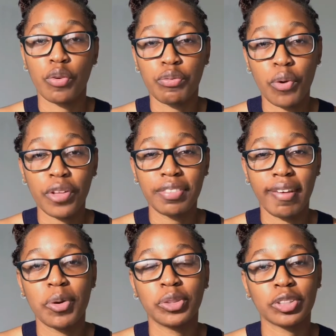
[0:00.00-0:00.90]
Fourth
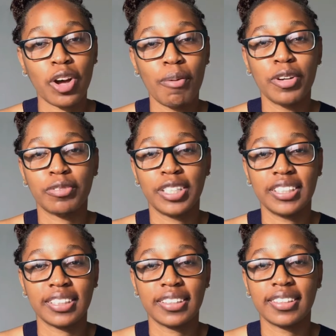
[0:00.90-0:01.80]
most common
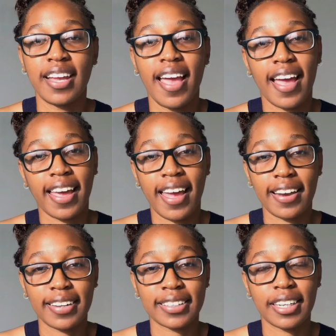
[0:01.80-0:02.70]
reason
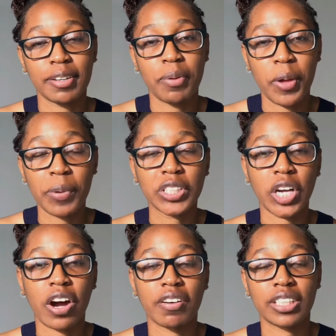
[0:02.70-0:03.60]
Canada study permits
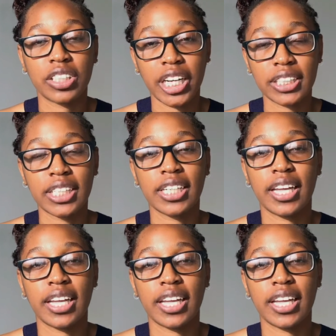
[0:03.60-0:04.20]
are rejected